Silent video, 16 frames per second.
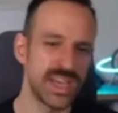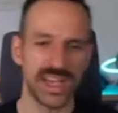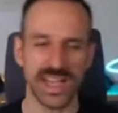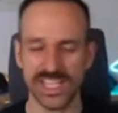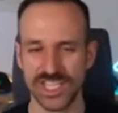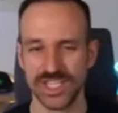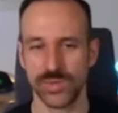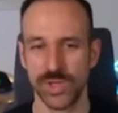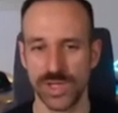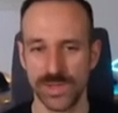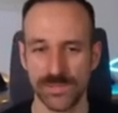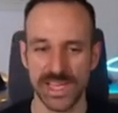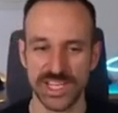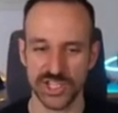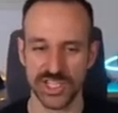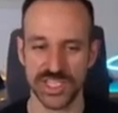I just want to
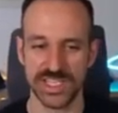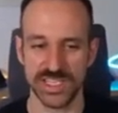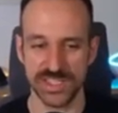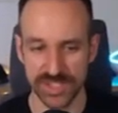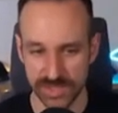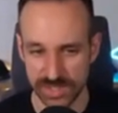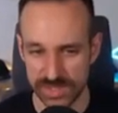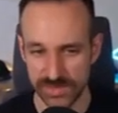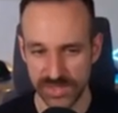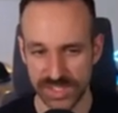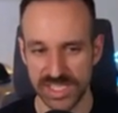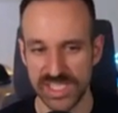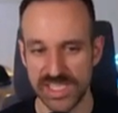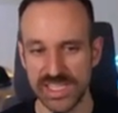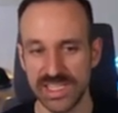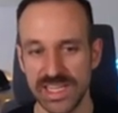mention it so you've
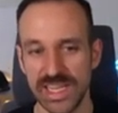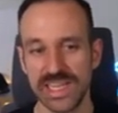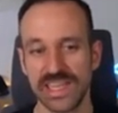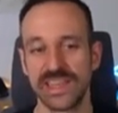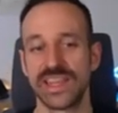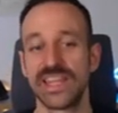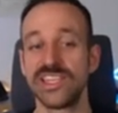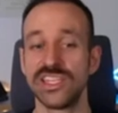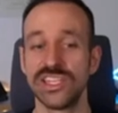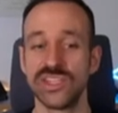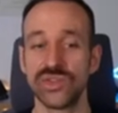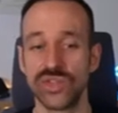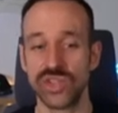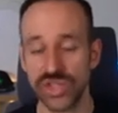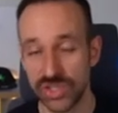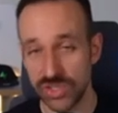seen it, that you
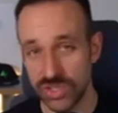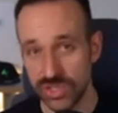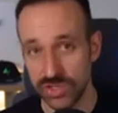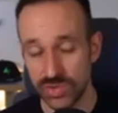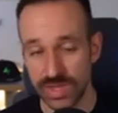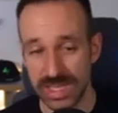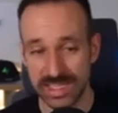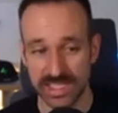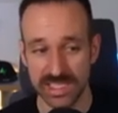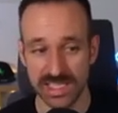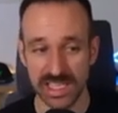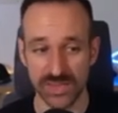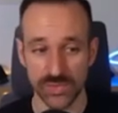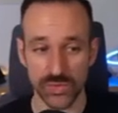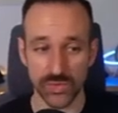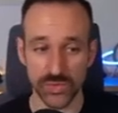could do that
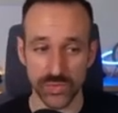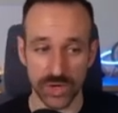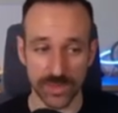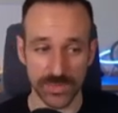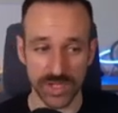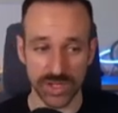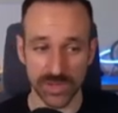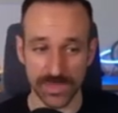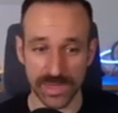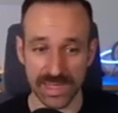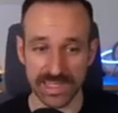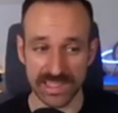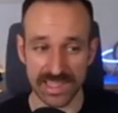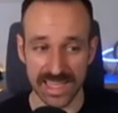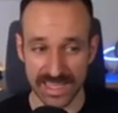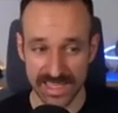stuff from the
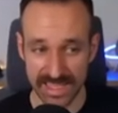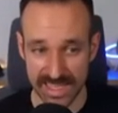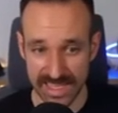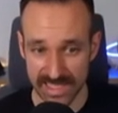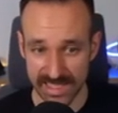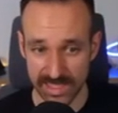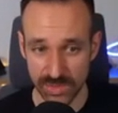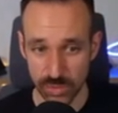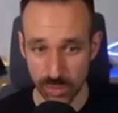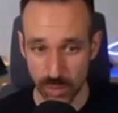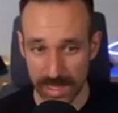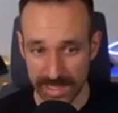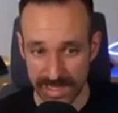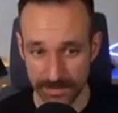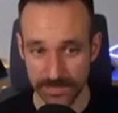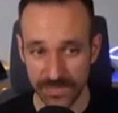command line as
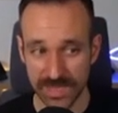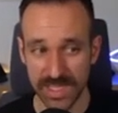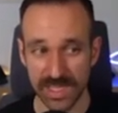well.